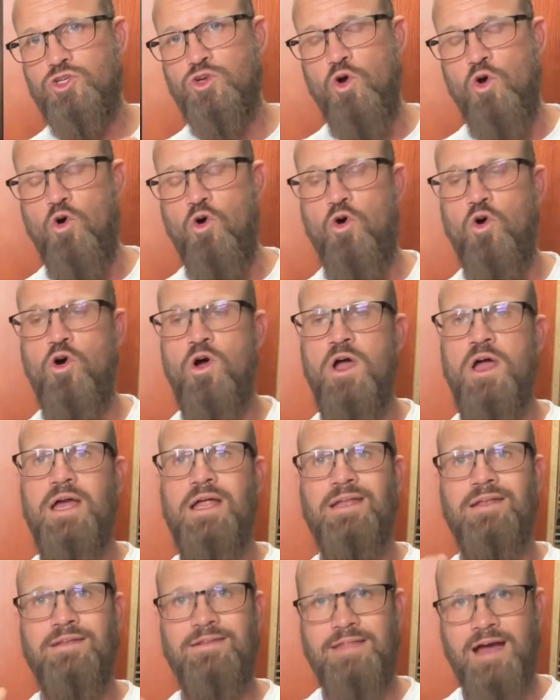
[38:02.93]
jaw
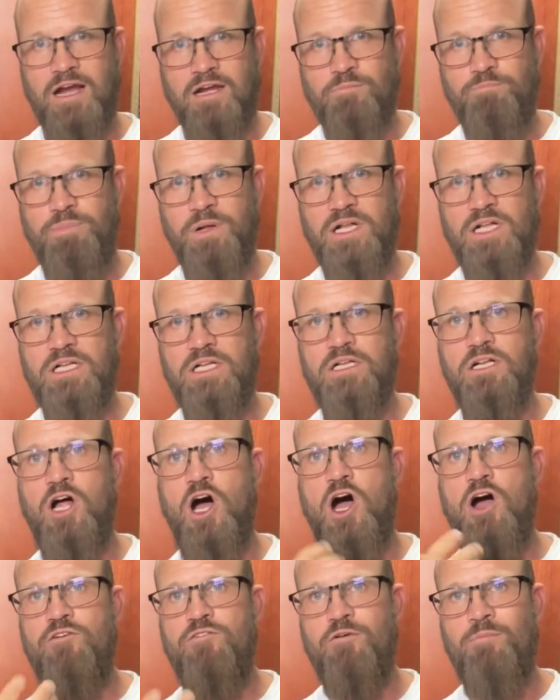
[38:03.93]
Duck bill
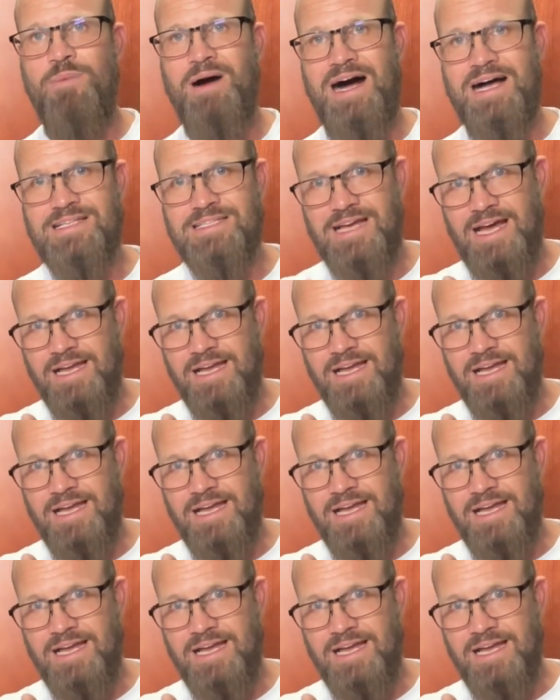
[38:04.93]
overbite,